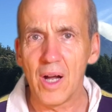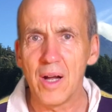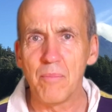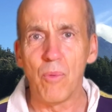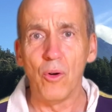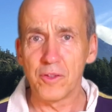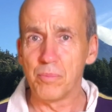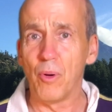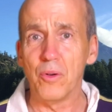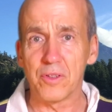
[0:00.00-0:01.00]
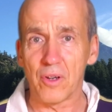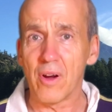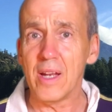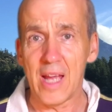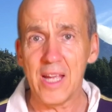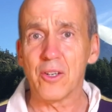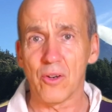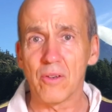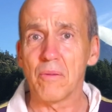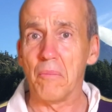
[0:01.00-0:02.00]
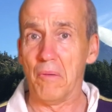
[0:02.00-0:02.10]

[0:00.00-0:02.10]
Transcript: most boats are at anchor